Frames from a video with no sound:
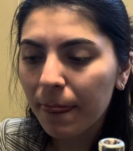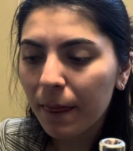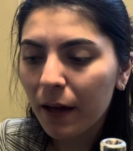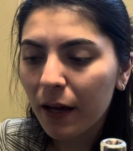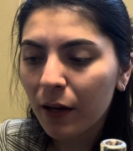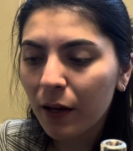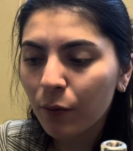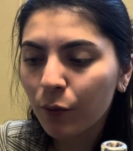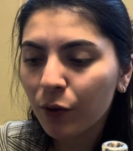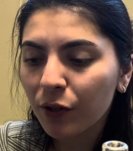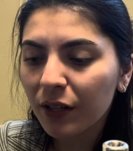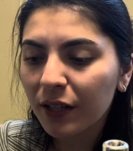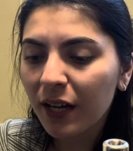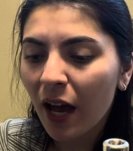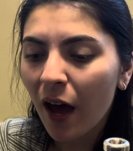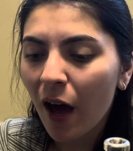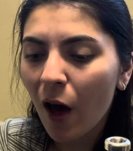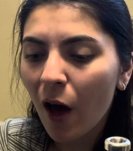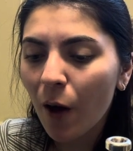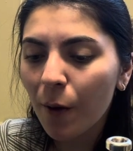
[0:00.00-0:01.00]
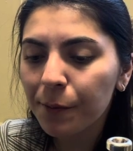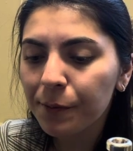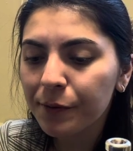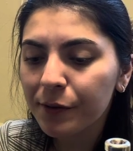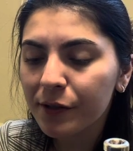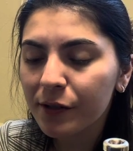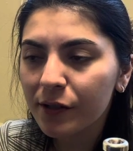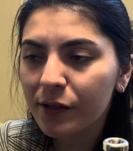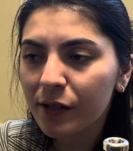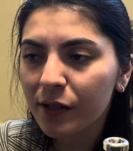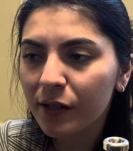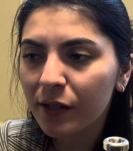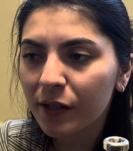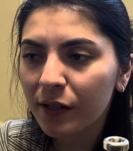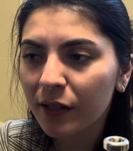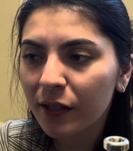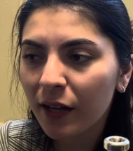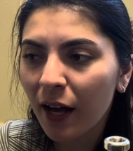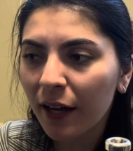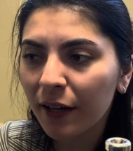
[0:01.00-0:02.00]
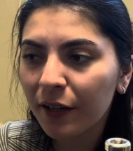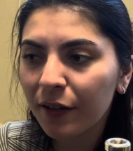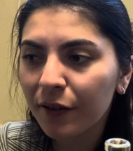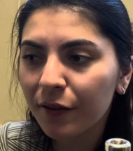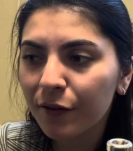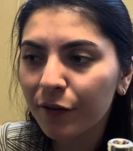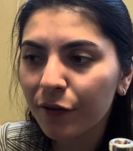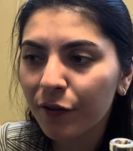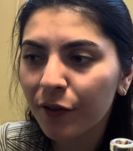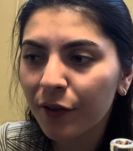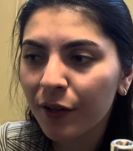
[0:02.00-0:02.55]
it really helps kind of